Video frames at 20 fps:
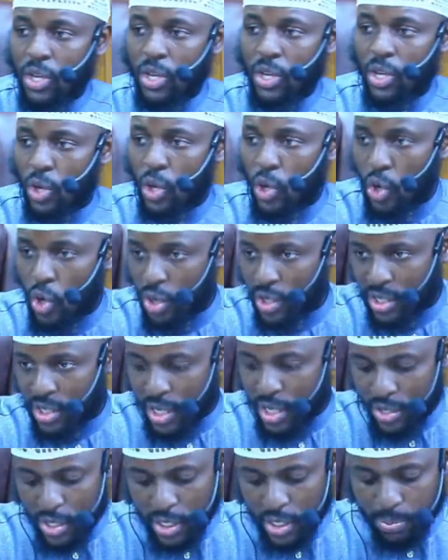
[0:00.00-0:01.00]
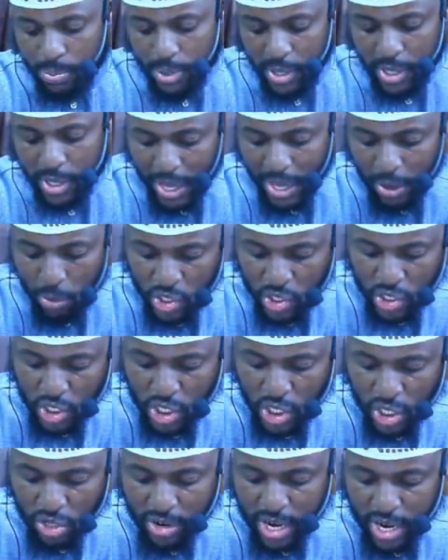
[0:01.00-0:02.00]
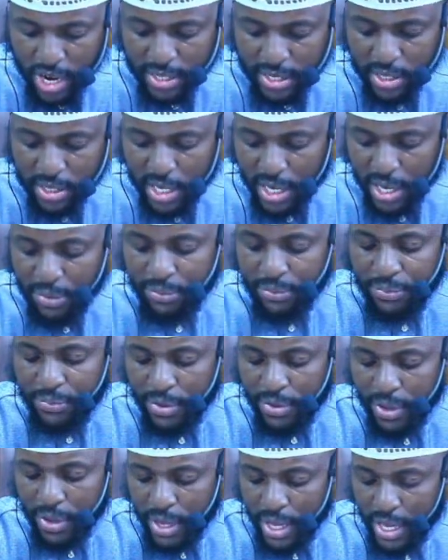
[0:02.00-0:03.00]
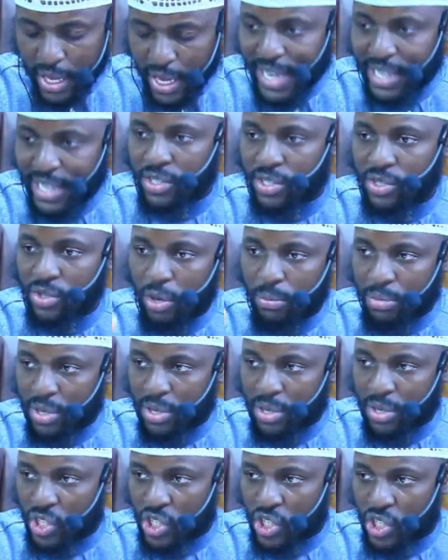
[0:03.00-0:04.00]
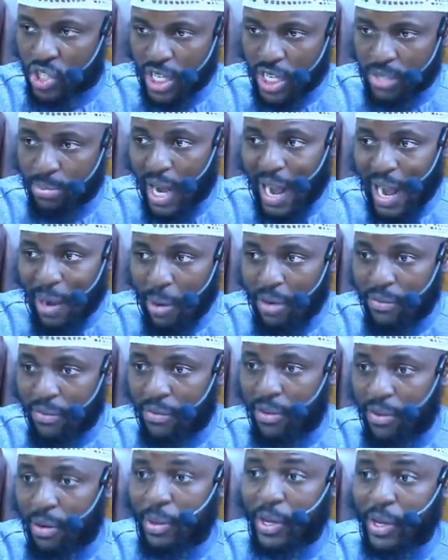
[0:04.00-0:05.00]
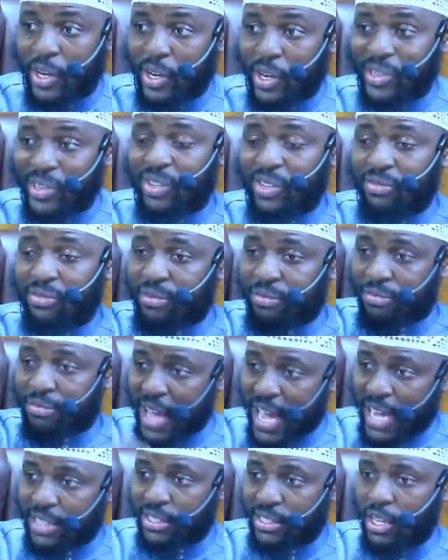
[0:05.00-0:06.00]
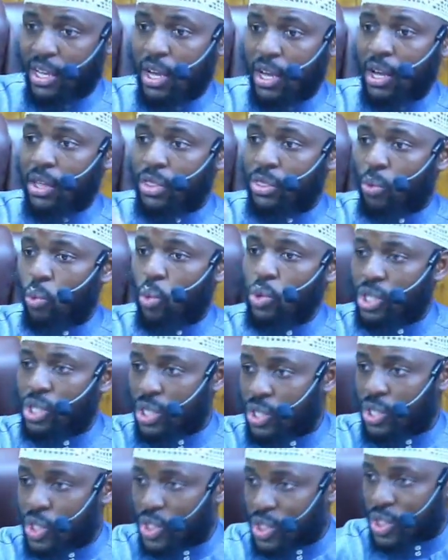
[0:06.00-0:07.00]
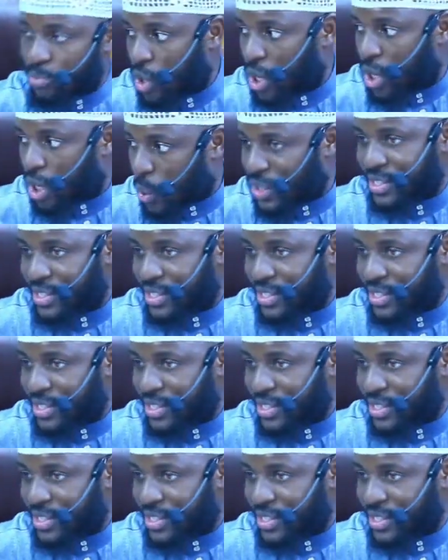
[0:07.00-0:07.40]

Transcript: not najis, but that which is correct if it has not been changed. But however, because of the fact the water is small in quantity, it